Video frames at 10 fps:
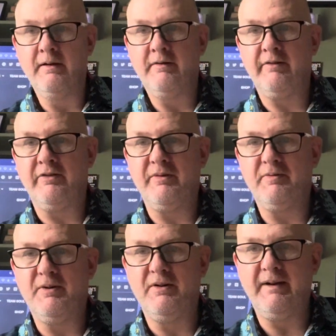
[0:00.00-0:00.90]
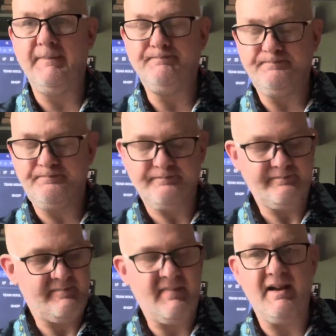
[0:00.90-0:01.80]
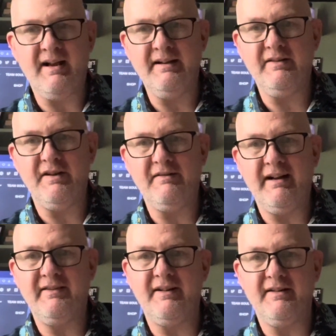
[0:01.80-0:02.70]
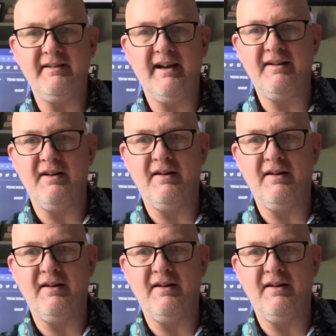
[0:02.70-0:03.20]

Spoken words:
Christmas morning. And he turned around and said, Dad,